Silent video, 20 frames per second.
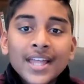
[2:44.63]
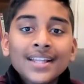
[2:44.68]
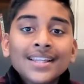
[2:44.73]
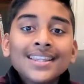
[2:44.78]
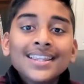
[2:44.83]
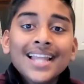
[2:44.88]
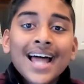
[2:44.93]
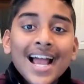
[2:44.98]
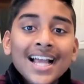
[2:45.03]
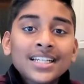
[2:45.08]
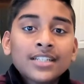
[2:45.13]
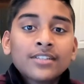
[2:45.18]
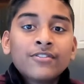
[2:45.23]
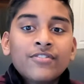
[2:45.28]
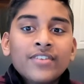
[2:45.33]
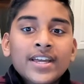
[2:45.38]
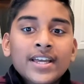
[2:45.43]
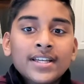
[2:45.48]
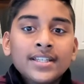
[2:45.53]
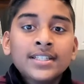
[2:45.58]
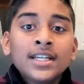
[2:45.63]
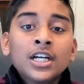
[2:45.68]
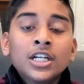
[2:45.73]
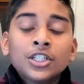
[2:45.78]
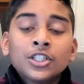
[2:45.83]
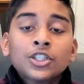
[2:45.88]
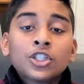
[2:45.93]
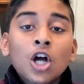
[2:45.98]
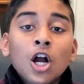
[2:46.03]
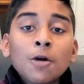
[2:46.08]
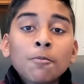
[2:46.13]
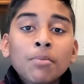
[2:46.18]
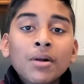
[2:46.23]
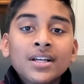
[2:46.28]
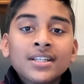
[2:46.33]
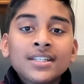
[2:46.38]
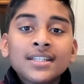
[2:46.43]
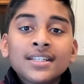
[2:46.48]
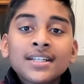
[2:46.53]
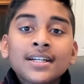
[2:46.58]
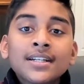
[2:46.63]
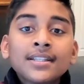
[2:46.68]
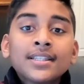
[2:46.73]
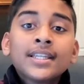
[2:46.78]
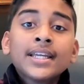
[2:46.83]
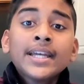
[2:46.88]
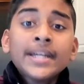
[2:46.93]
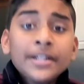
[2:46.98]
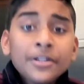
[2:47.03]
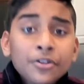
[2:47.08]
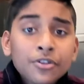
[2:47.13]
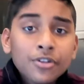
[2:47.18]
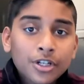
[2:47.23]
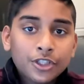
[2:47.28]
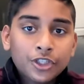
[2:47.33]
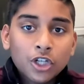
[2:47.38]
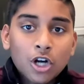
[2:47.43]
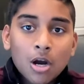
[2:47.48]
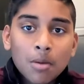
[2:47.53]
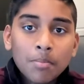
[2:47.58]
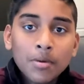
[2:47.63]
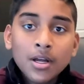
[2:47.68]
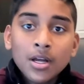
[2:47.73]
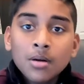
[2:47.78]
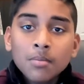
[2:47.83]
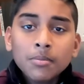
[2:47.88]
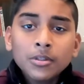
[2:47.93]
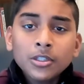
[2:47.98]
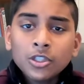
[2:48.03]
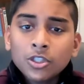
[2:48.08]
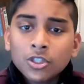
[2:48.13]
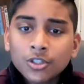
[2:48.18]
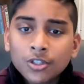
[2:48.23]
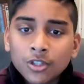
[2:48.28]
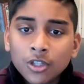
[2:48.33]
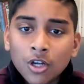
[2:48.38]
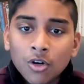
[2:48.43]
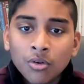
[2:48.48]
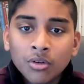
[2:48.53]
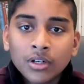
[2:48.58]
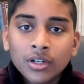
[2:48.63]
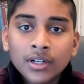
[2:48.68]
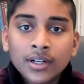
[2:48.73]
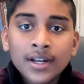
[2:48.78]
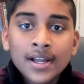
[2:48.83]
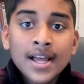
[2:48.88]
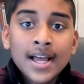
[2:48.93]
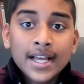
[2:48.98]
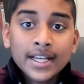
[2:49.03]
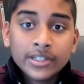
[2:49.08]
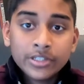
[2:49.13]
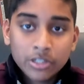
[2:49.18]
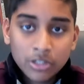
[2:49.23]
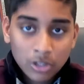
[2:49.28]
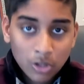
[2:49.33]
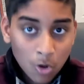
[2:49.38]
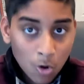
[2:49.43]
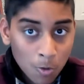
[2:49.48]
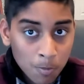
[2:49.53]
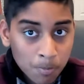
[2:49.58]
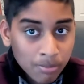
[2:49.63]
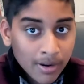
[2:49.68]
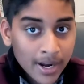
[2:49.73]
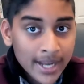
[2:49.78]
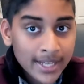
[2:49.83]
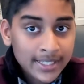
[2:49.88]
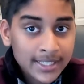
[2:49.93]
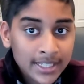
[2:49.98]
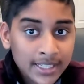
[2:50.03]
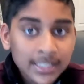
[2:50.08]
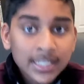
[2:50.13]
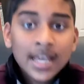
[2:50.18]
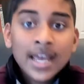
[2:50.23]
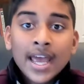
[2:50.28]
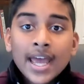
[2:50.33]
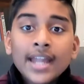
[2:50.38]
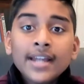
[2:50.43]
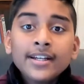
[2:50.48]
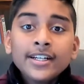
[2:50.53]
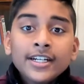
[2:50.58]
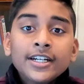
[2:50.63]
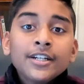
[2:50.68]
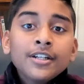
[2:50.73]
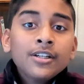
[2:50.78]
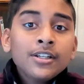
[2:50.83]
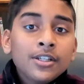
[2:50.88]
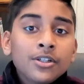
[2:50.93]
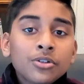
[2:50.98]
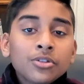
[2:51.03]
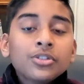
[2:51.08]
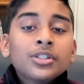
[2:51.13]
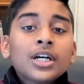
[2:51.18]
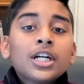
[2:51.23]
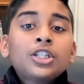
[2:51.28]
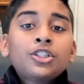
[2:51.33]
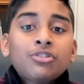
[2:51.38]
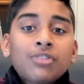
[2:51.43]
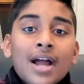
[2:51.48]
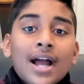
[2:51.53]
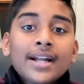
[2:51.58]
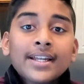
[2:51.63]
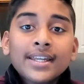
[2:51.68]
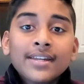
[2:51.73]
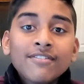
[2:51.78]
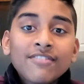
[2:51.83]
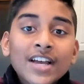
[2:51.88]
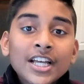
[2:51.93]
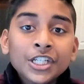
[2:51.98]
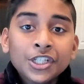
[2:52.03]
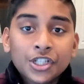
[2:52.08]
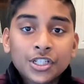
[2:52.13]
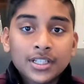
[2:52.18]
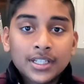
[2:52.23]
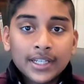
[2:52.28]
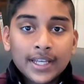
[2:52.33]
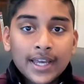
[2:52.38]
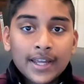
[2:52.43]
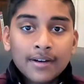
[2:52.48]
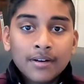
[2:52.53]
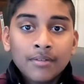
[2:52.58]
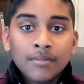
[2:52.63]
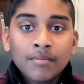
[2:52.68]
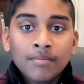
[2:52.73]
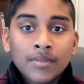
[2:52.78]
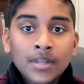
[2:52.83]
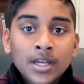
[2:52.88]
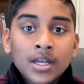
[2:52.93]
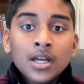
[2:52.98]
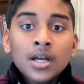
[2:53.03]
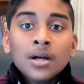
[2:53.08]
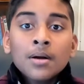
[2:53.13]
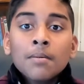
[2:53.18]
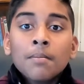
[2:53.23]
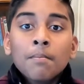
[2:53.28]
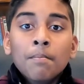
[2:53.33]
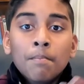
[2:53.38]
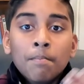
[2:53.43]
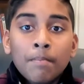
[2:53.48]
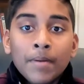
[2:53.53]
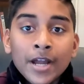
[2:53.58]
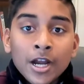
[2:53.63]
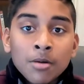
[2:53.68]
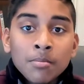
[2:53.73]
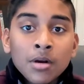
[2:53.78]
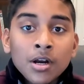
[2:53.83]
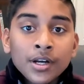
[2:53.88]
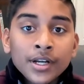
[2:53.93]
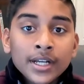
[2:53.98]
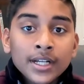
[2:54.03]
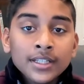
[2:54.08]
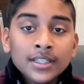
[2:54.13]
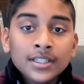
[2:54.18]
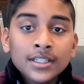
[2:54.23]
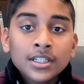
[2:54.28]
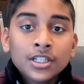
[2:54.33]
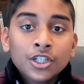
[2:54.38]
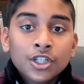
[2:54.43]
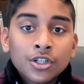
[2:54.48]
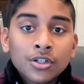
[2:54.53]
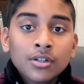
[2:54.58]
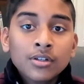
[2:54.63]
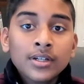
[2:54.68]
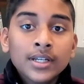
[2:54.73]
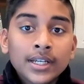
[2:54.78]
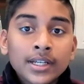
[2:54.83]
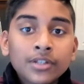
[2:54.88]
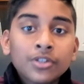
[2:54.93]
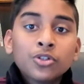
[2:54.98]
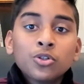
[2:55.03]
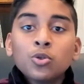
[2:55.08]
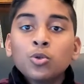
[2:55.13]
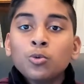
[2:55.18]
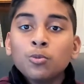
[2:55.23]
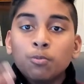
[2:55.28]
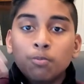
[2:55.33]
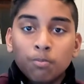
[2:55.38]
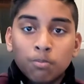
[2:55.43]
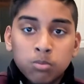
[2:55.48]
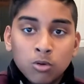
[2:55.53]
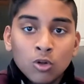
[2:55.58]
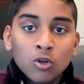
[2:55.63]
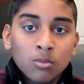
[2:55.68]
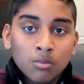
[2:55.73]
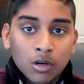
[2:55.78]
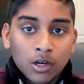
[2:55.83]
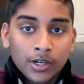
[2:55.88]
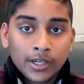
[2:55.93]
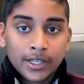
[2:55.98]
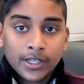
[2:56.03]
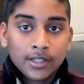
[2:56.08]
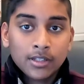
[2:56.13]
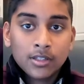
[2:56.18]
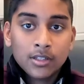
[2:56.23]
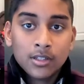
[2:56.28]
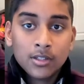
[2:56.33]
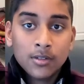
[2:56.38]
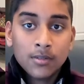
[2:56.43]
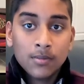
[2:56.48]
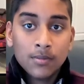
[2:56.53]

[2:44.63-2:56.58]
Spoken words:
and last phase, stock prices continue to drop, but slower, as low prices and good news attract investors again. Bear markets turn into bull markets.